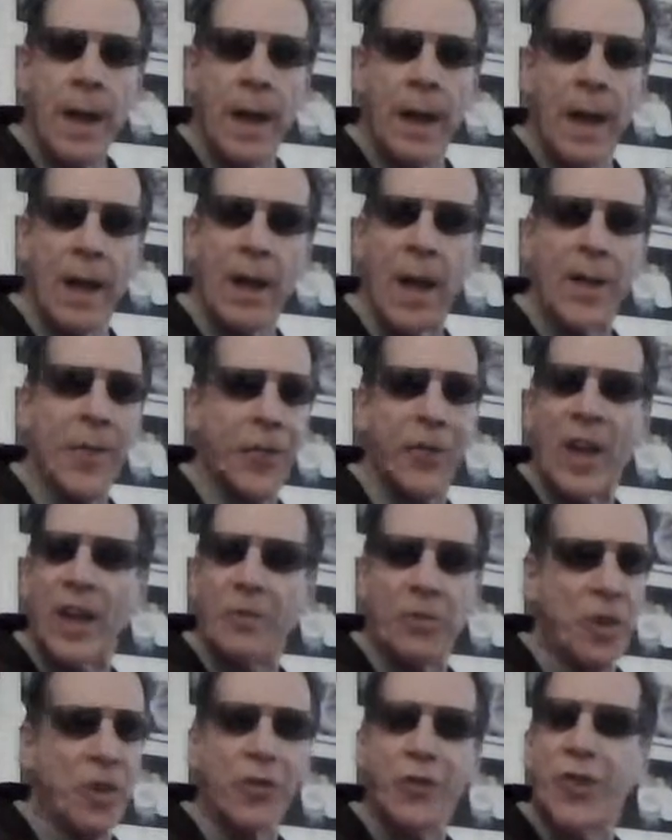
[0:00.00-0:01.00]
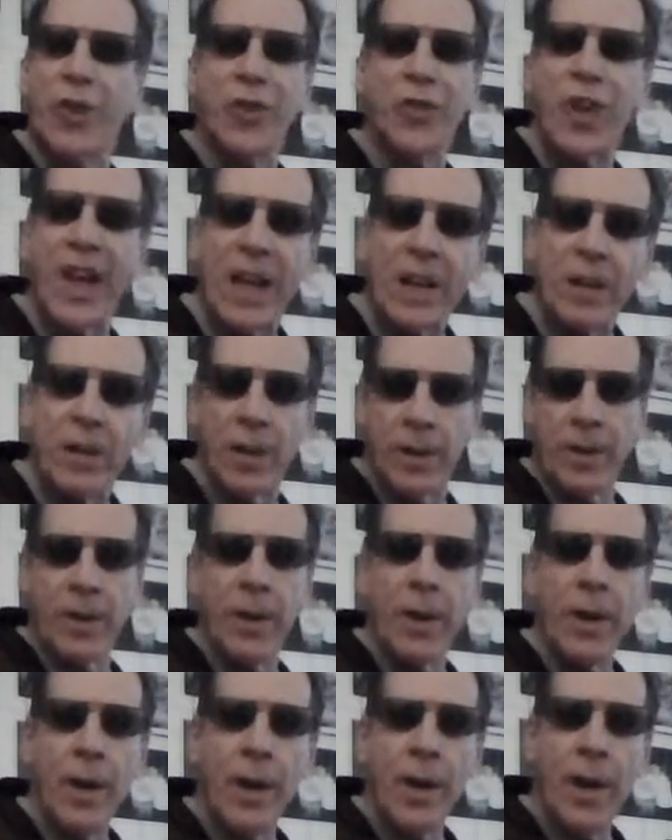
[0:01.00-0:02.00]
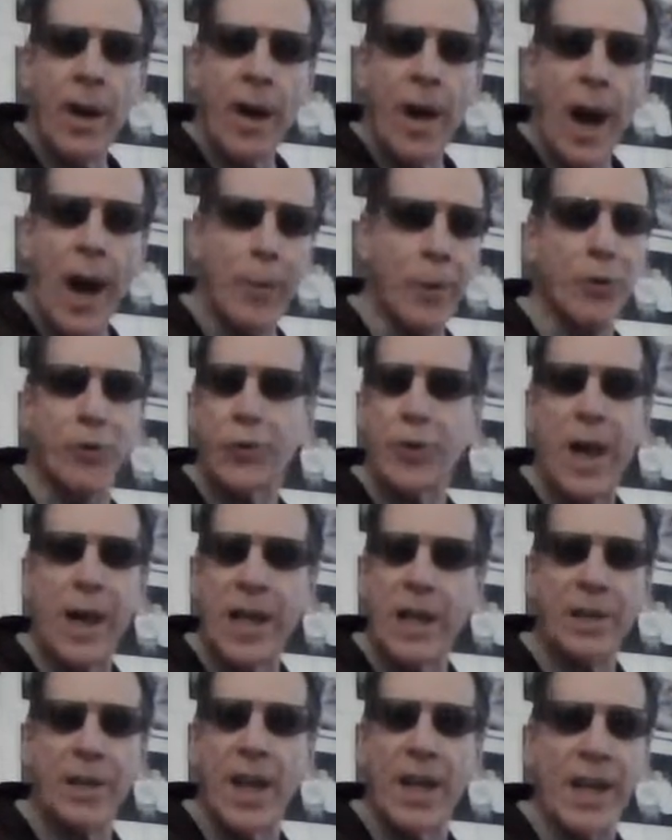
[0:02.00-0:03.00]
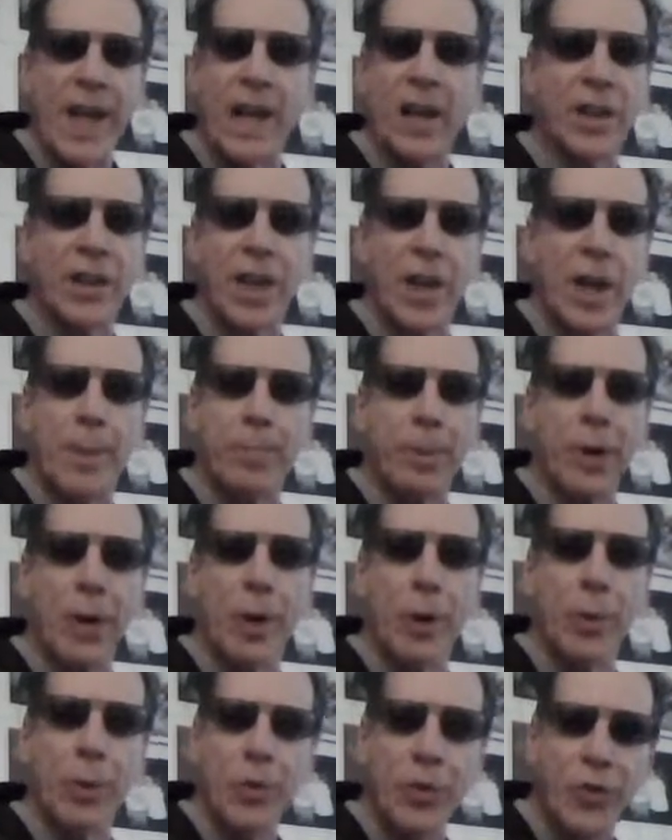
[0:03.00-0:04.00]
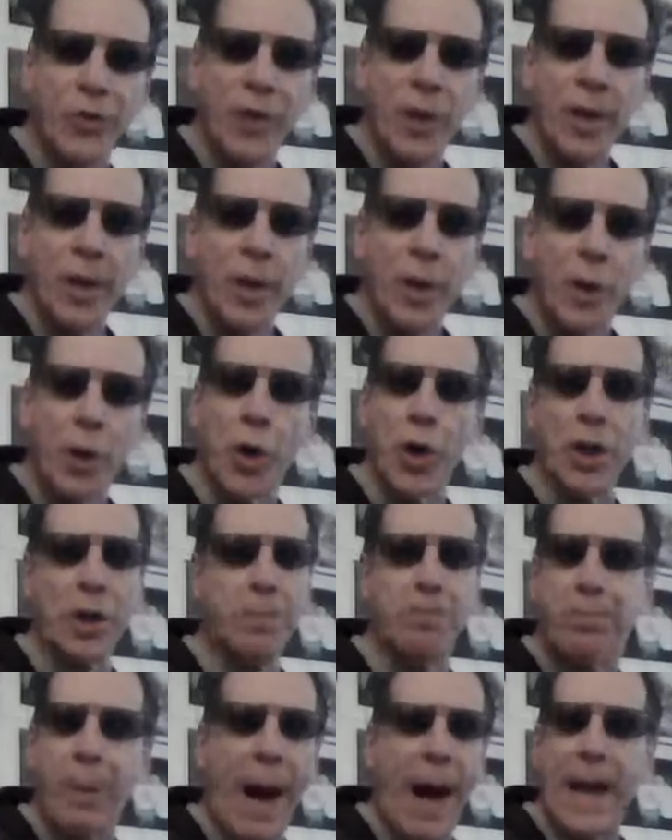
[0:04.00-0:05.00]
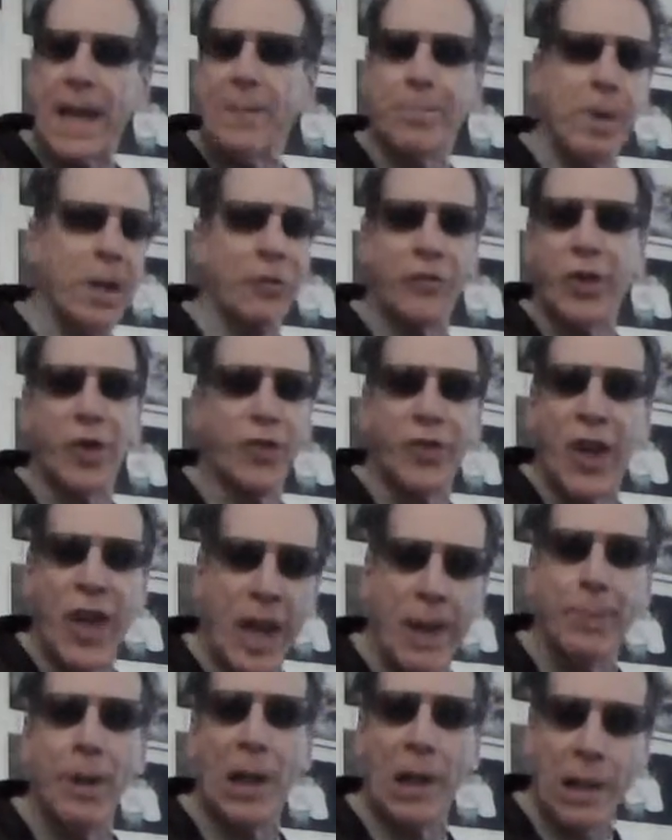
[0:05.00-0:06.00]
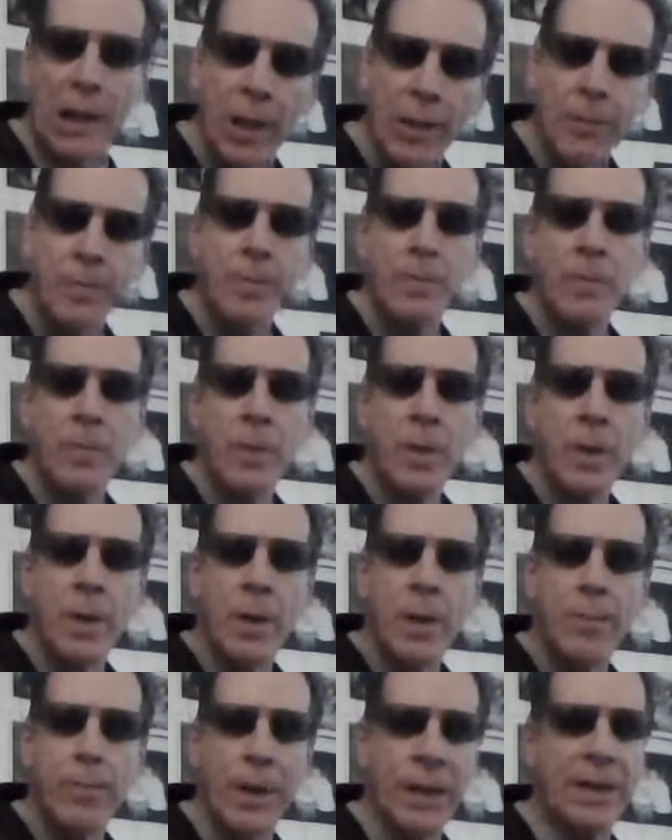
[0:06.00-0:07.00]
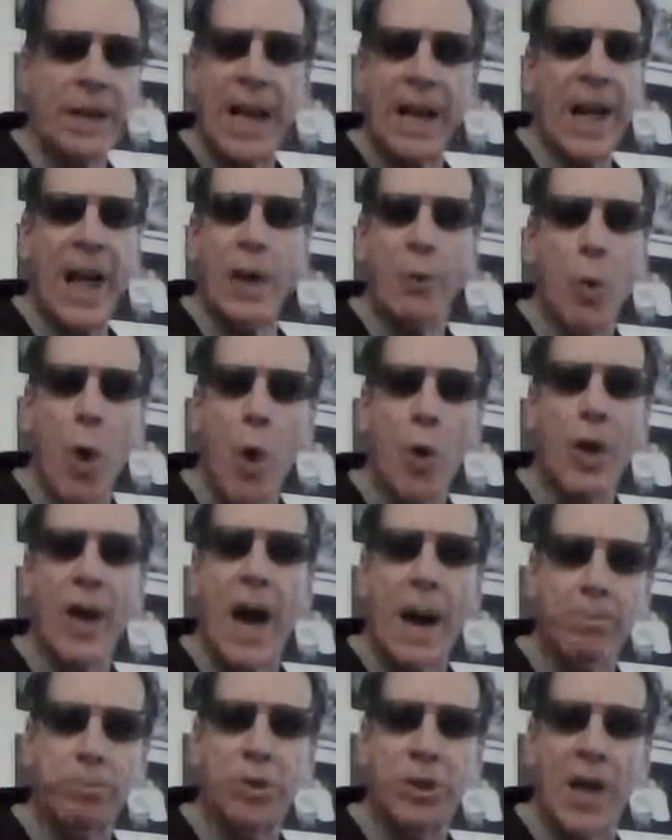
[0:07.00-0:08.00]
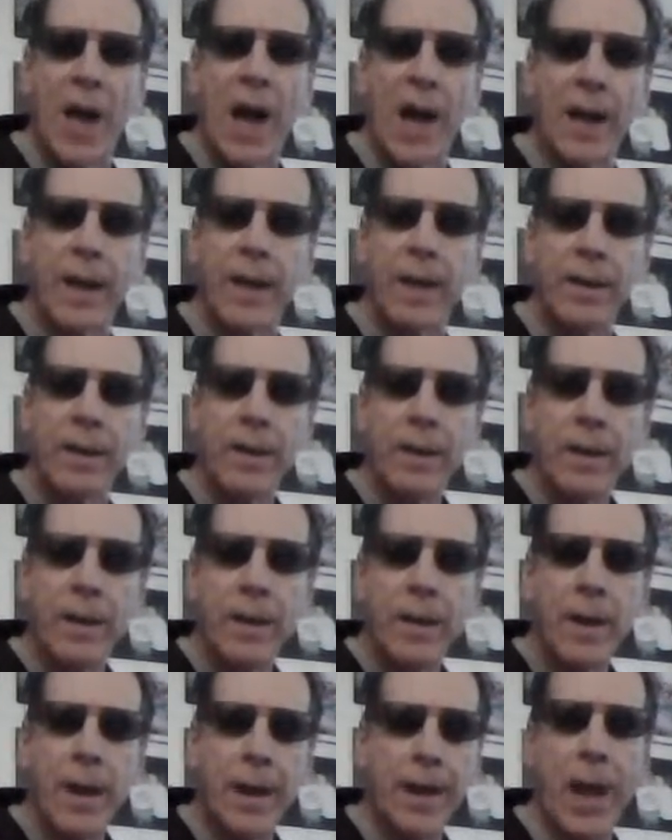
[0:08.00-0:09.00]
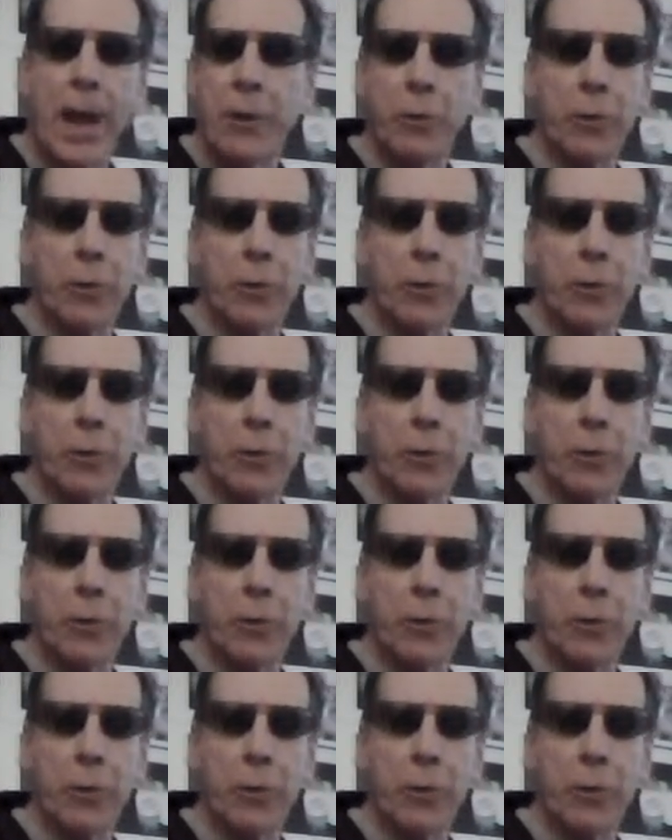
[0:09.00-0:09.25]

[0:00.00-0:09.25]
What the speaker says: And I said, this is it. I was ready to yell to the Bruins, goodbye, Mrs. Himmel. But then I woke up, Jacques, and I